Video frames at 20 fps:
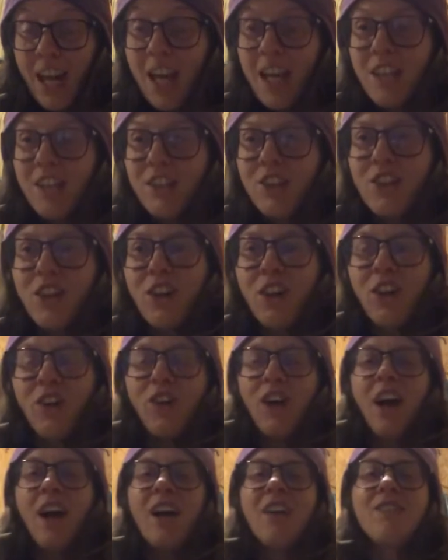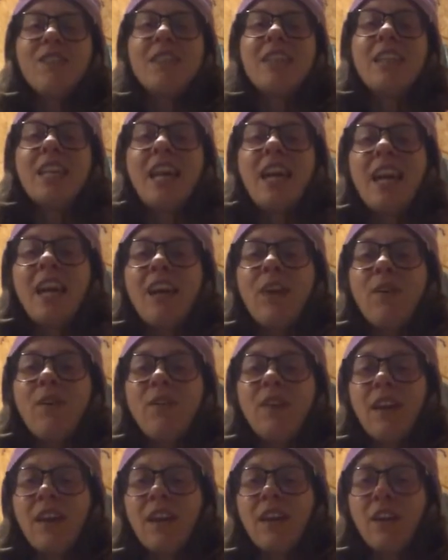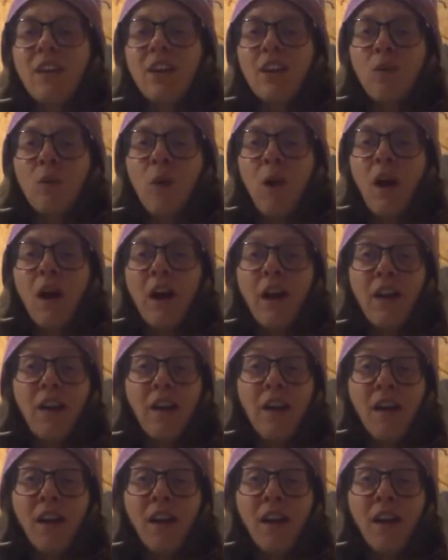So today we've got a good WOD